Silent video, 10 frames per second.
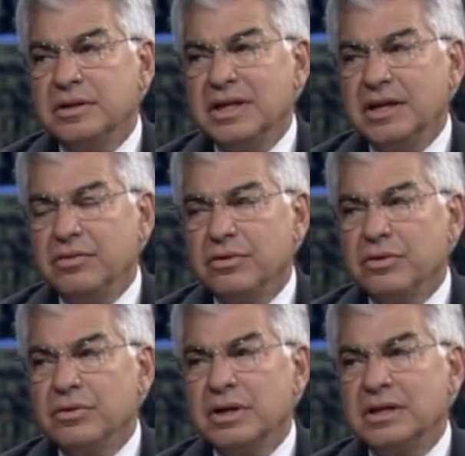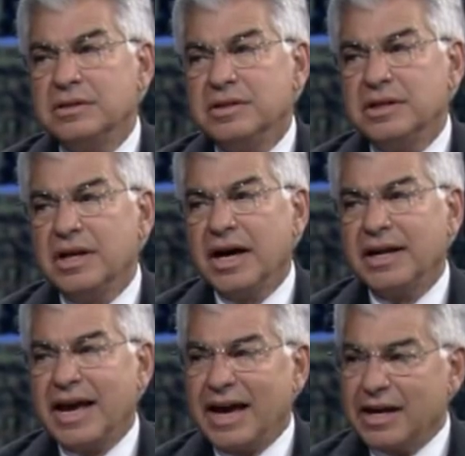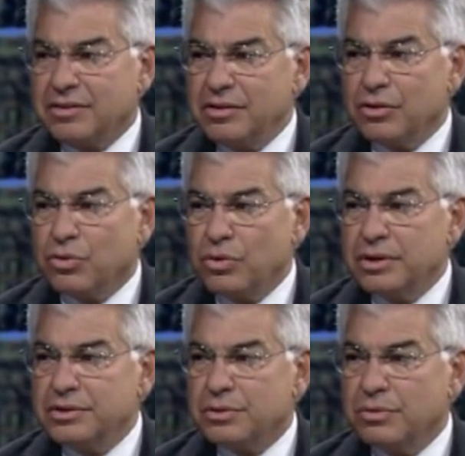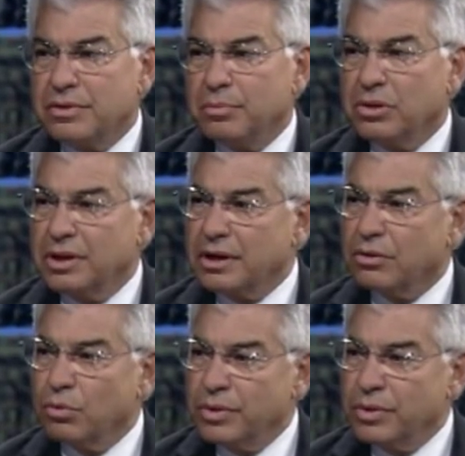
either did not act in accordance with the political